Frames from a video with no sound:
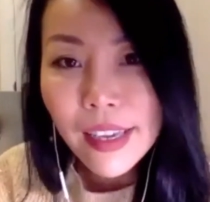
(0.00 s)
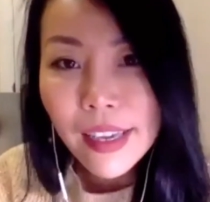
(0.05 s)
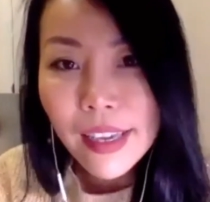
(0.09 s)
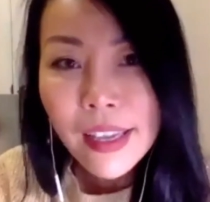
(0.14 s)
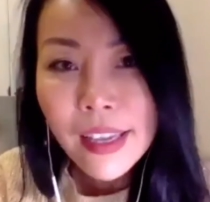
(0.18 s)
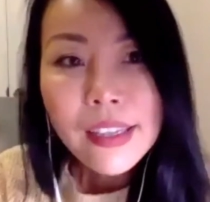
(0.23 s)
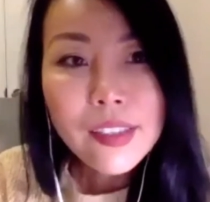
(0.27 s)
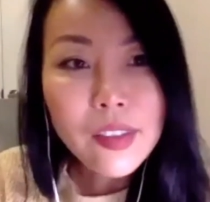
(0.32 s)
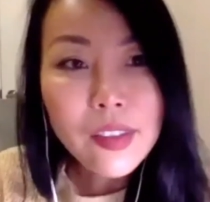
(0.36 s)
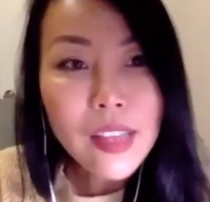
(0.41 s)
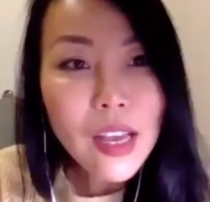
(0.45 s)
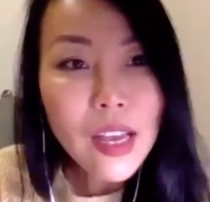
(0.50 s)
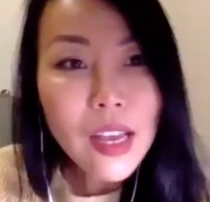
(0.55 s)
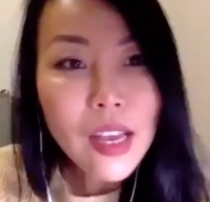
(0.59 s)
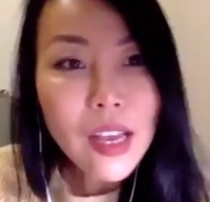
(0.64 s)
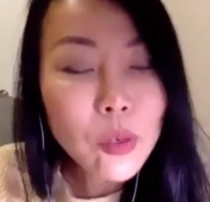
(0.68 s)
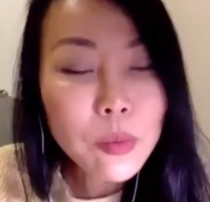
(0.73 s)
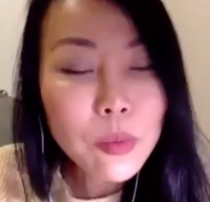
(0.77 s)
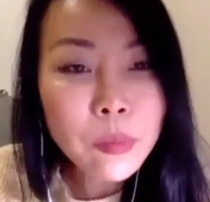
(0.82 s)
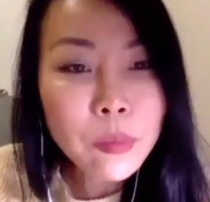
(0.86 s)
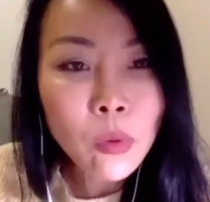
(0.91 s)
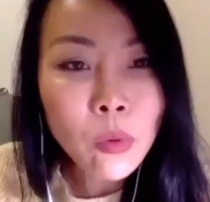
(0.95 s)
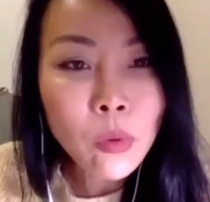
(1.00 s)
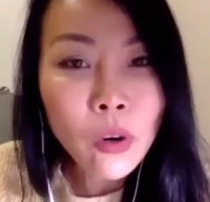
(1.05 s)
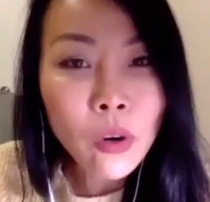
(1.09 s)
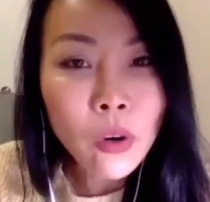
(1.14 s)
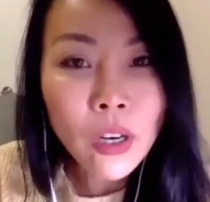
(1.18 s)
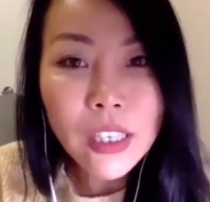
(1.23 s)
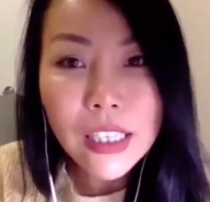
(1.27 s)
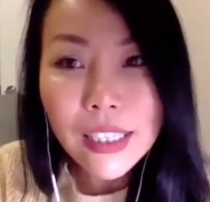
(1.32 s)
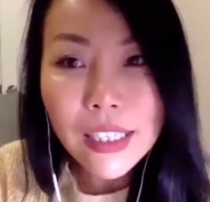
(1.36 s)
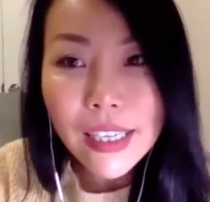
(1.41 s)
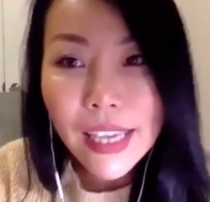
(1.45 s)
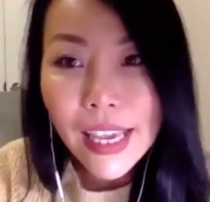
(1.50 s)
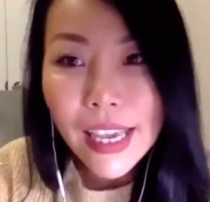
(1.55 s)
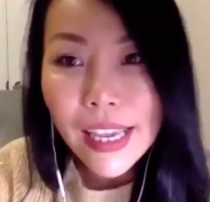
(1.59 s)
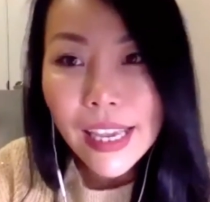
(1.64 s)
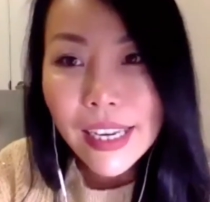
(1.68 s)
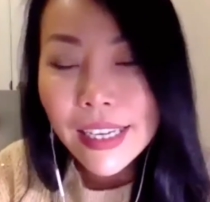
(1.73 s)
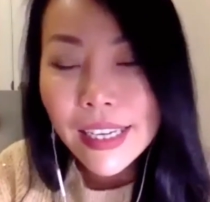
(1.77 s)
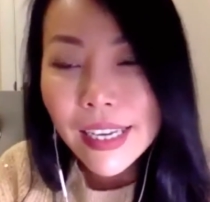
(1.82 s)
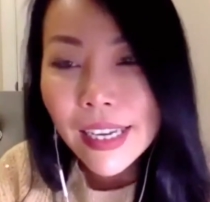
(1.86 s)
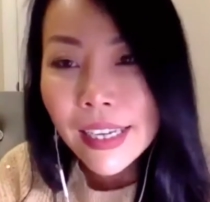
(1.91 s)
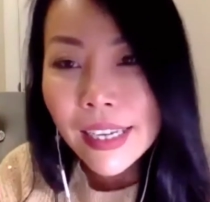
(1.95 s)
So that will be more
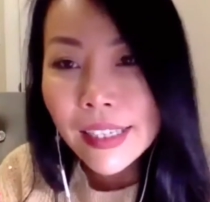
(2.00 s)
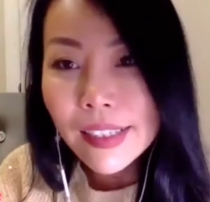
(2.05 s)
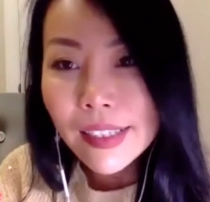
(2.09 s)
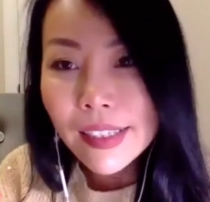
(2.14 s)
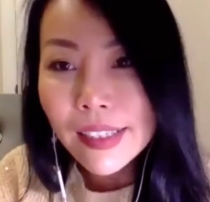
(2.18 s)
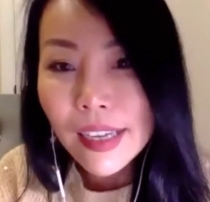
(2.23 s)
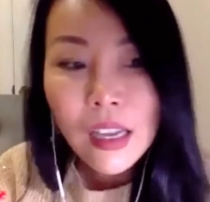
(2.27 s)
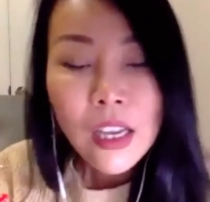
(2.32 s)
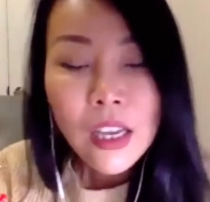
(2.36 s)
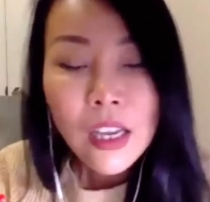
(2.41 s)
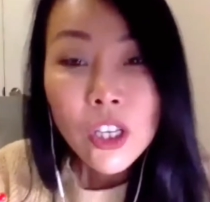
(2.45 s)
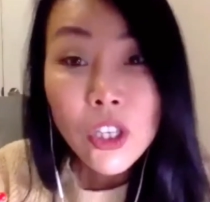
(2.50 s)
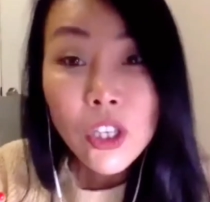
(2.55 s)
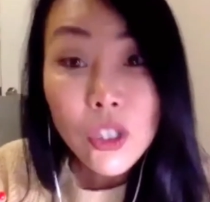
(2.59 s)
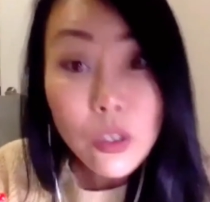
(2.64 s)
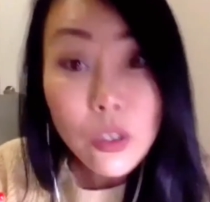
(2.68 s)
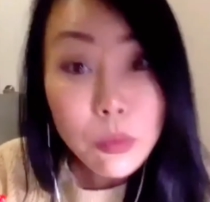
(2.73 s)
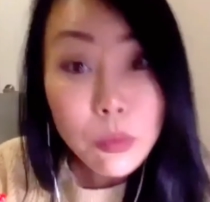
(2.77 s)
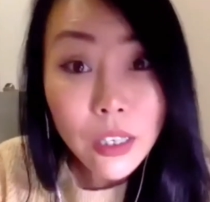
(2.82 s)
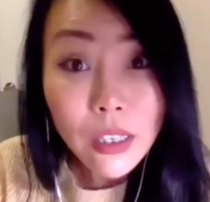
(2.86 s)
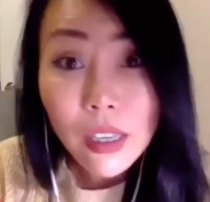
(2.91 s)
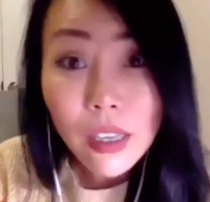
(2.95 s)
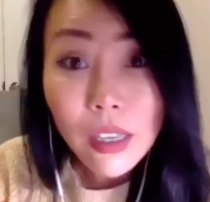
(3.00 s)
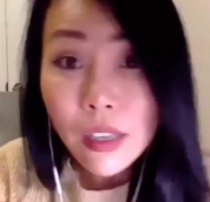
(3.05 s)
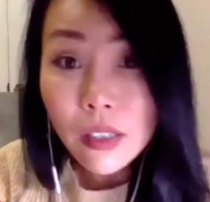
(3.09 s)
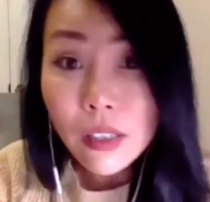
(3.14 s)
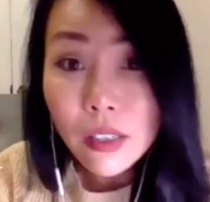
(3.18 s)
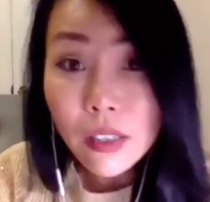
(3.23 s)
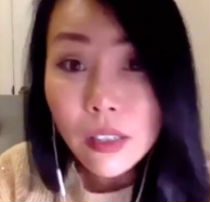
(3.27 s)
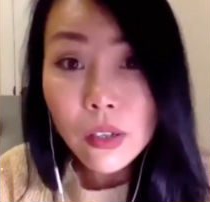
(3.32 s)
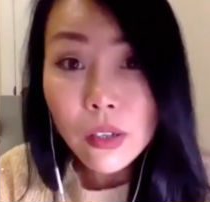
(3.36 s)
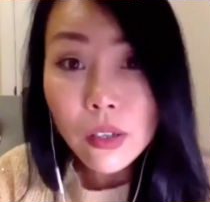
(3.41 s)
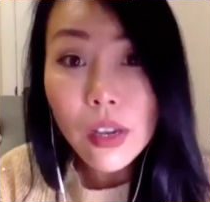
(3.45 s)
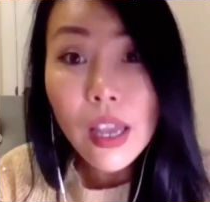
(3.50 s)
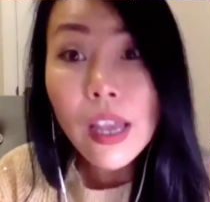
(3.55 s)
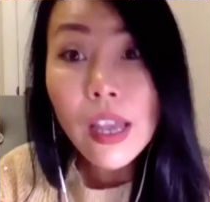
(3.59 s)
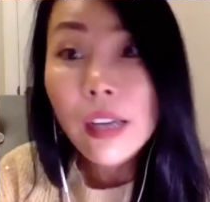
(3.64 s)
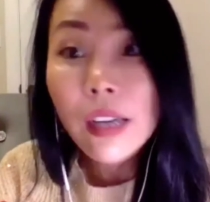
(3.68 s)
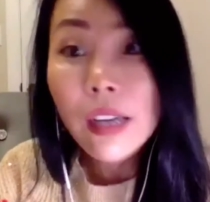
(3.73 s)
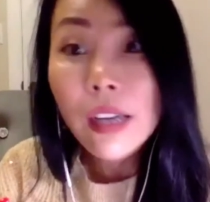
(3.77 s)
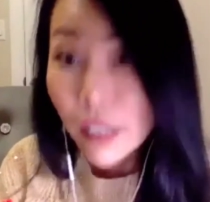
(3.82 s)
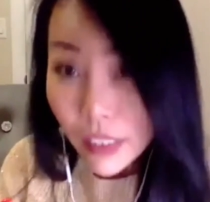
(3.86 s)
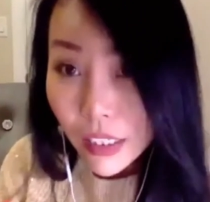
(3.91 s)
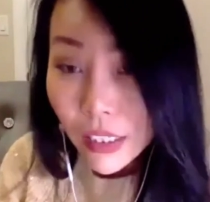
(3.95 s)
indicating as a humor and also
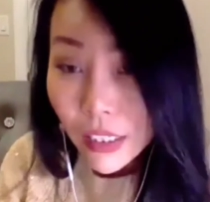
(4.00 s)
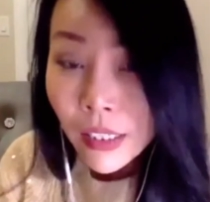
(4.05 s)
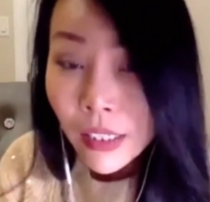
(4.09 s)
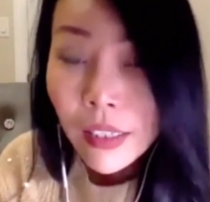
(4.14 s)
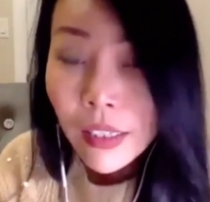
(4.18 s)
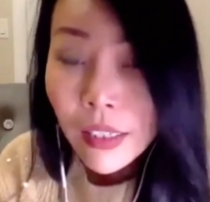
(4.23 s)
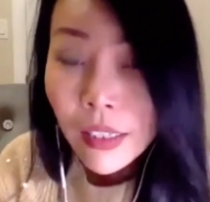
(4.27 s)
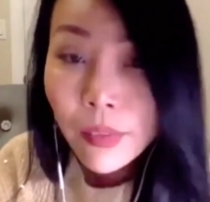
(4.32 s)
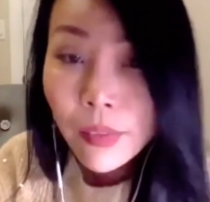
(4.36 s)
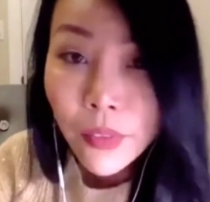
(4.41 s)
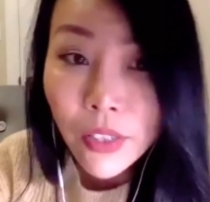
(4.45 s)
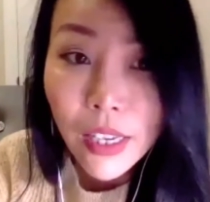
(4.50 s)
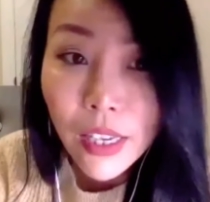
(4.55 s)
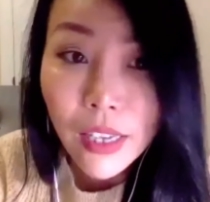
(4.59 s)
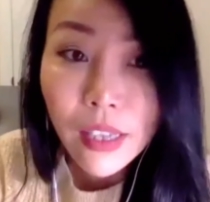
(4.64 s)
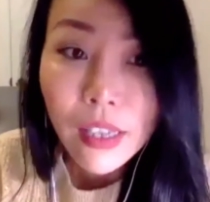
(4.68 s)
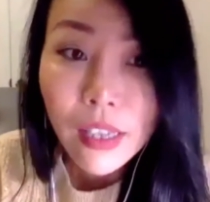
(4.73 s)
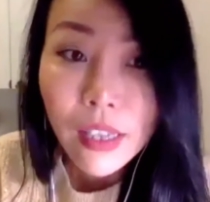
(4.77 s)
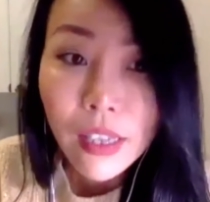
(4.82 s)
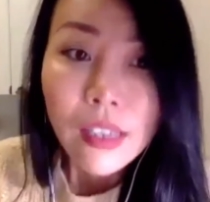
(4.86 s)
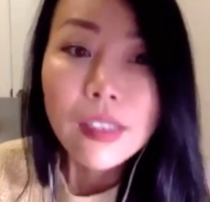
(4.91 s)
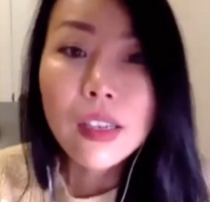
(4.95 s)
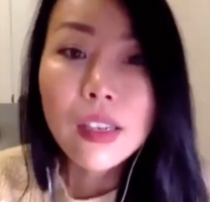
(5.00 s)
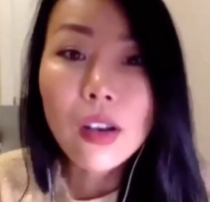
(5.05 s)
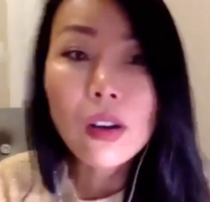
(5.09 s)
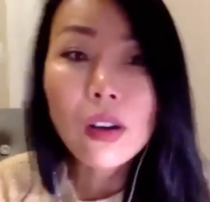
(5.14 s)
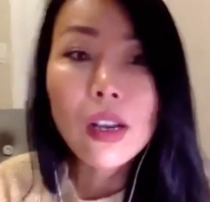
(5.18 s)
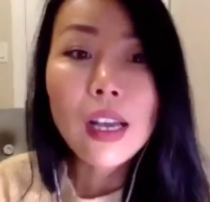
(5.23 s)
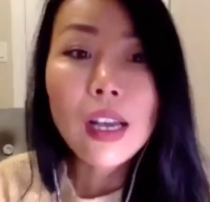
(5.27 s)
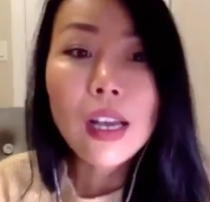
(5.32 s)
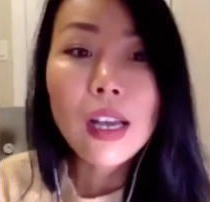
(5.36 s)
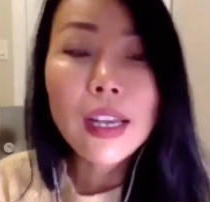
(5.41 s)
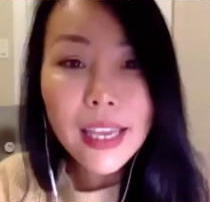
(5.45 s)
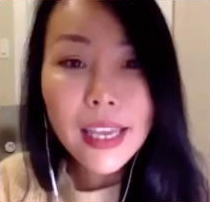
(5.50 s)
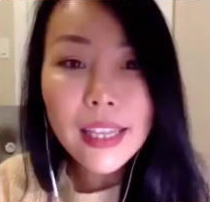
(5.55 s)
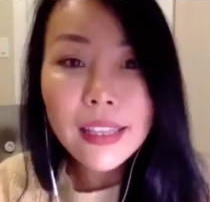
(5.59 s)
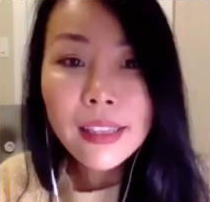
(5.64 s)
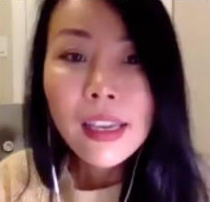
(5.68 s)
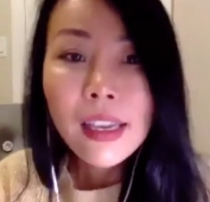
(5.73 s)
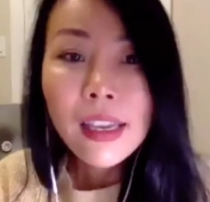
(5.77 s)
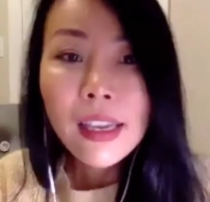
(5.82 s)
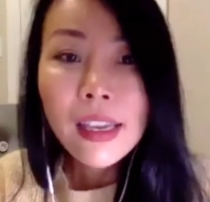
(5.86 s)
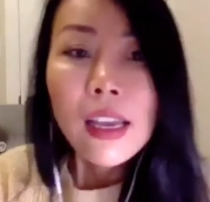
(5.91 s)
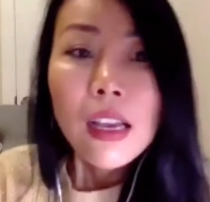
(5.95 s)
irony. Okay, so again,
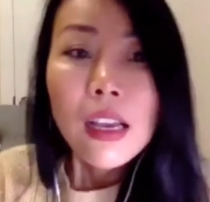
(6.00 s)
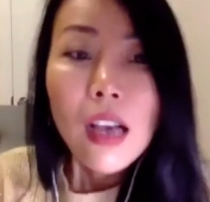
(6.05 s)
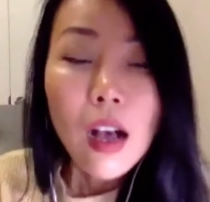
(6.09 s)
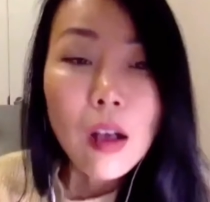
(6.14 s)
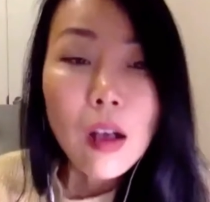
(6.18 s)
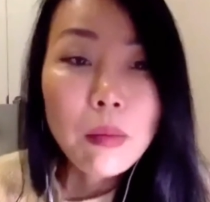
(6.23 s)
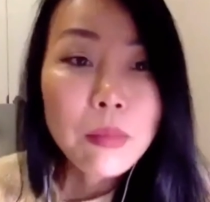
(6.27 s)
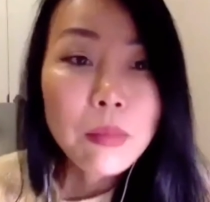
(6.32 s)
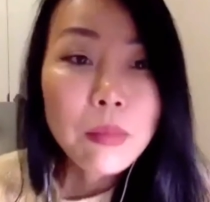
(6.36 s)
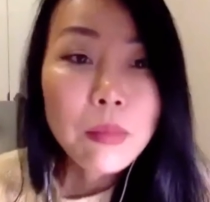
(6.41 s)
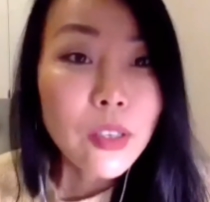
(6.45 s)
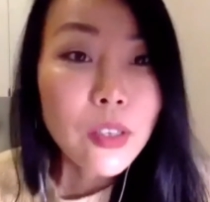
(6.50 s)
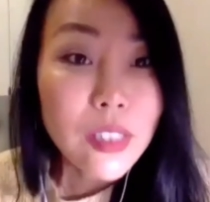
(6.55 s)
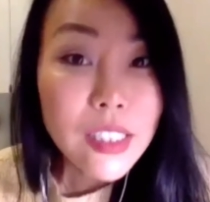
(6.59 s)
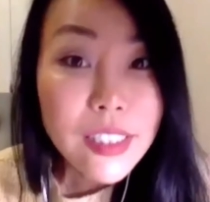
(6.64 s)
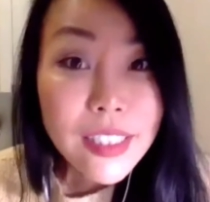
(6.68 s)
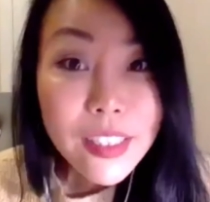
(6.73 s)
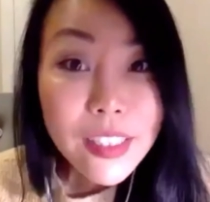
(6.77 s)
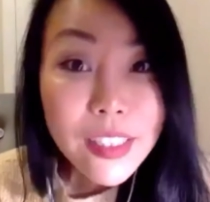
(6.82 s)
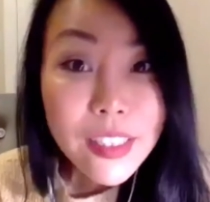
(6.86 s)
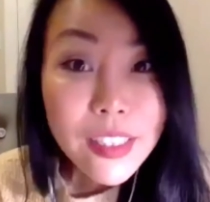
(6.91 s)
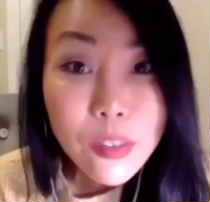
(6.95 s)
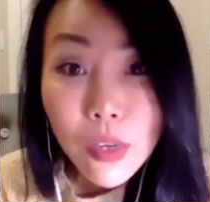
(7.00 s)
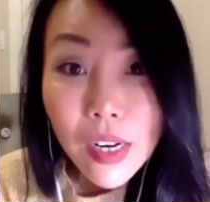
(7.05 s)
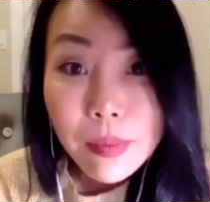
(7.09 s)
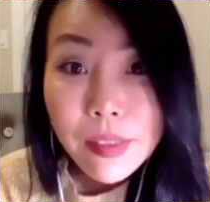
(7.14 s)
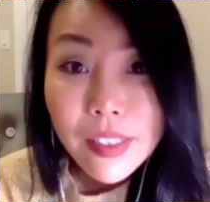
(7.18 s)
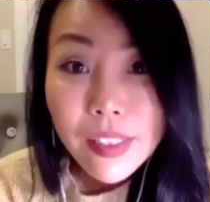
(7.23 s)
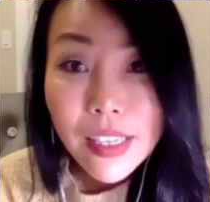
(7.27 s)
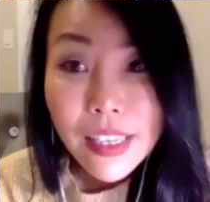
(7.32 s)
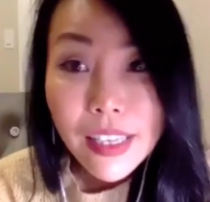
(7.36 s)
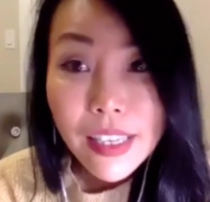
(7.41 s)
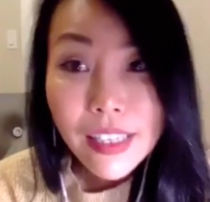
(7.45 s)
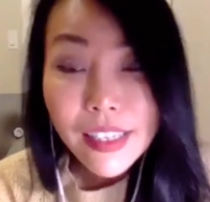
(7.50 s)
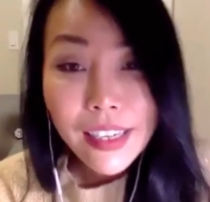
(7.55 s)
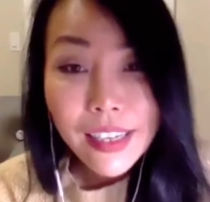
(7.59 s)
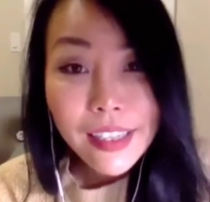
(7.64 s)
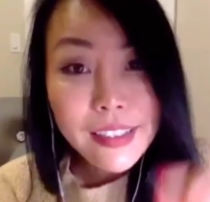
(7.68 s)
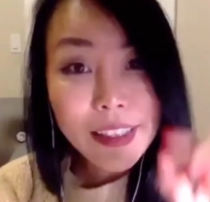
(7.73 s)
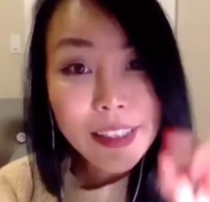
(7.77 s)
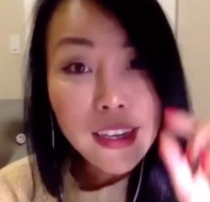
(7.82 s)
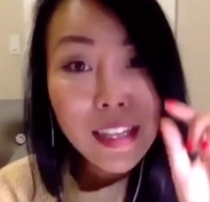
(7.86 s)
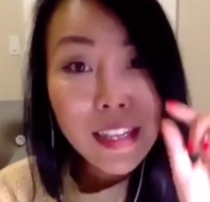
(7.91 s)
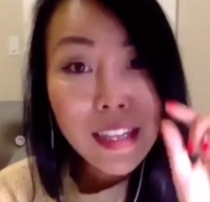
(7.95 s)
so this is what I'm saying, guys.